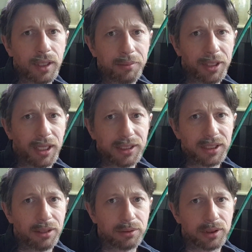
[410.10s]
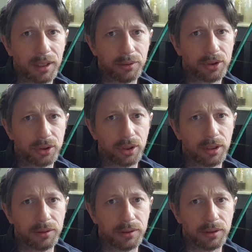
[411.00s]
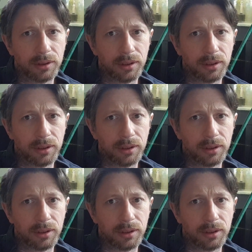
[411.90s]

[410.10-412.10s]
in my last house I was struggling